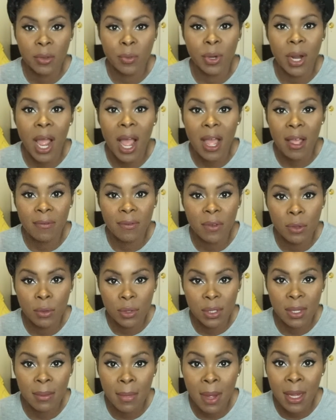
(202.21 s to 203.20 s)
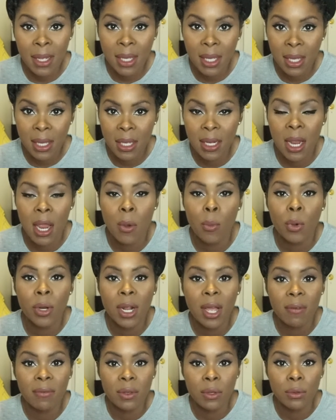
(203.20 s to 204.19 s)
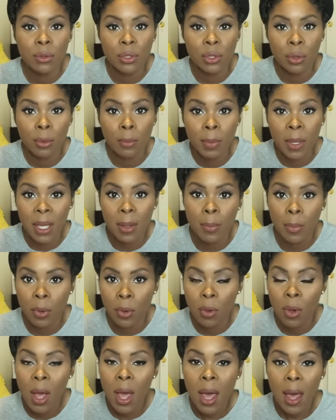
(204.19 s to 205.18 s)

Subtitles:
what I've used in my kit and what I've used on people.